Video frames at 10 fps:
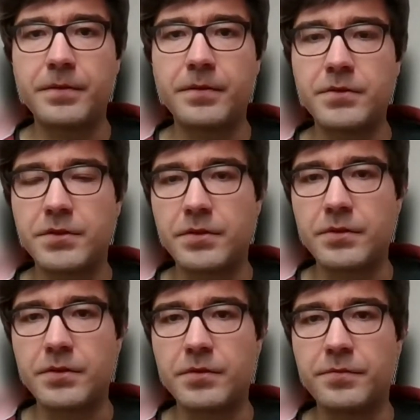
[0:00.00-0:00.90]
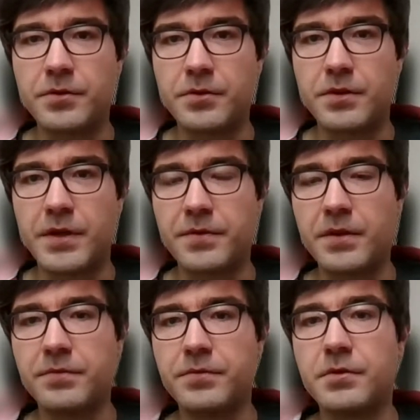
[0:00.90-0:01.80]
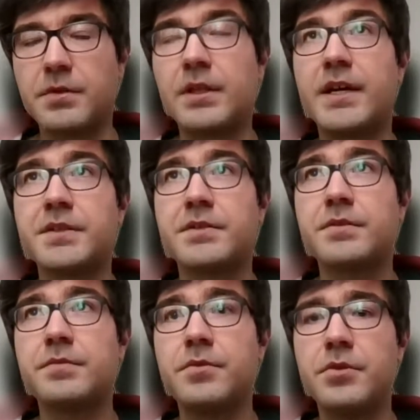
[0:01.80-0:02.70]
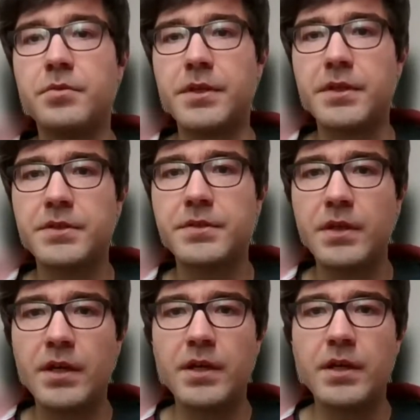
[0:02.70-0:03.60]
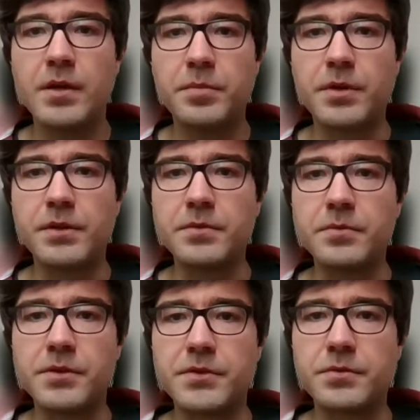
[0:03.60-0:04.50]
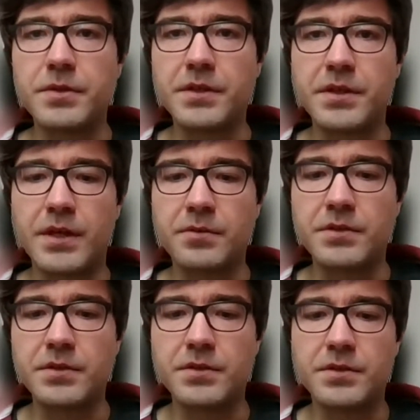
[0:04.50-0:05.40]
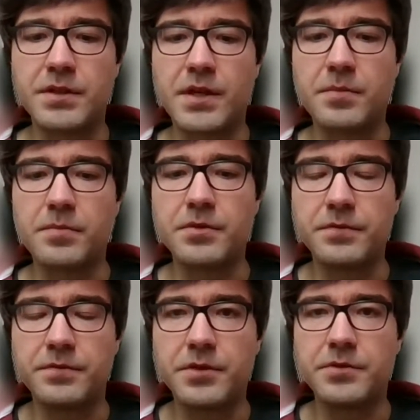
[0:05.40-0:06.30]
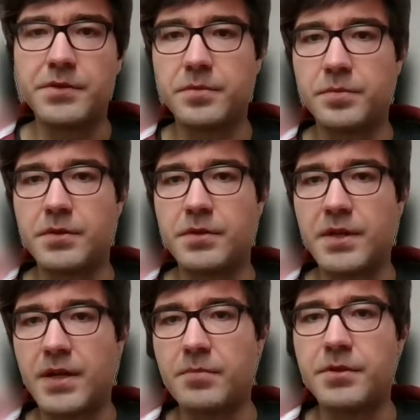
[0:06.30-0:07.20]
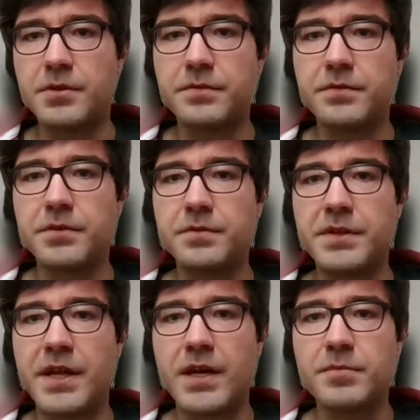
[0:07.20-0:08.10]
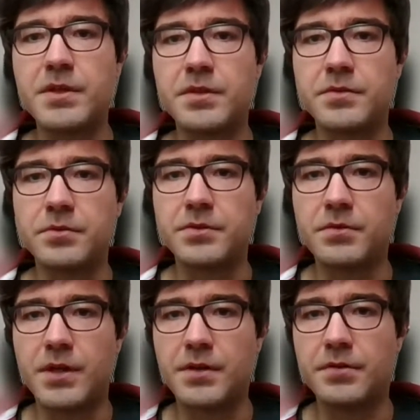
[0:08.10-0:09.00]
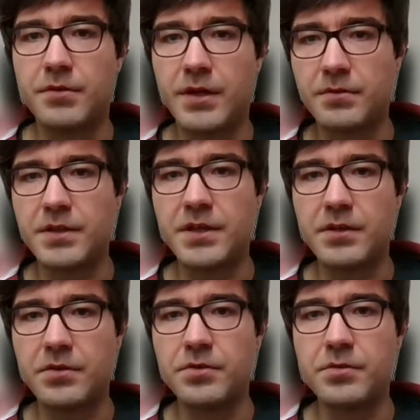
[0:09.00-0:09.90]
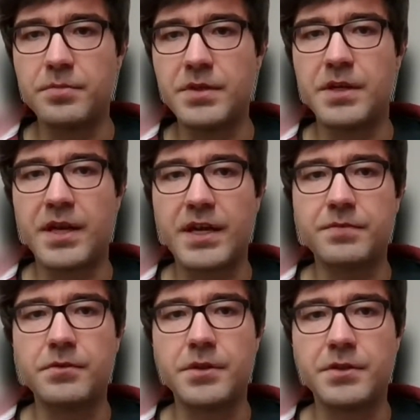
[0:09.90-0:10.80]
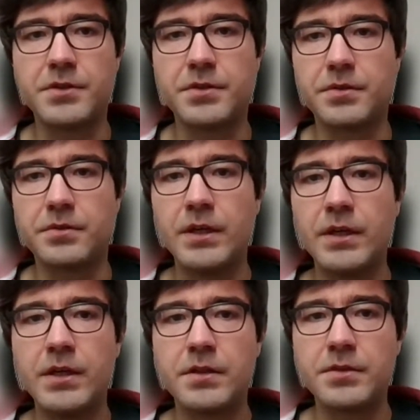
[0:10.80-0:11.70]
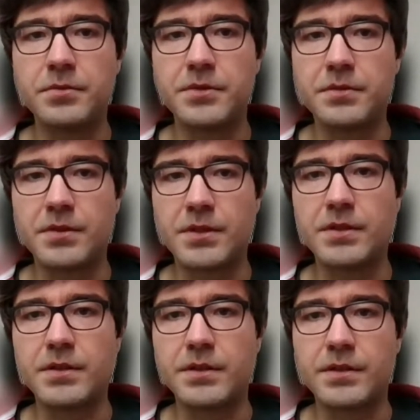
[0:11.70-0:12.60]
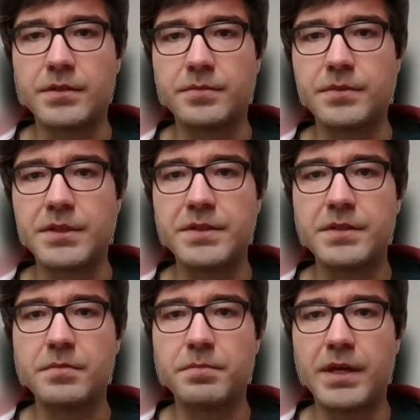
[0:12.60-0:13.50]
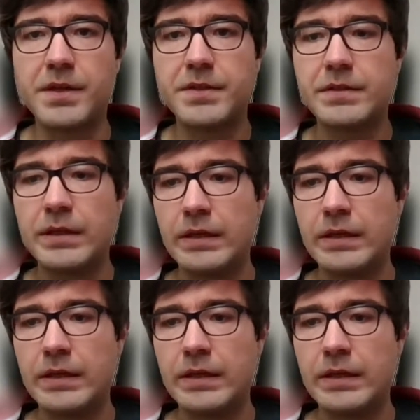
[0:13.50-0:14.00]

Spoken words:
So I think for the last few weeks, Poland was, when counted the number of doses per number of inhabitants, was rather around the European average. So this was a rather decent pace.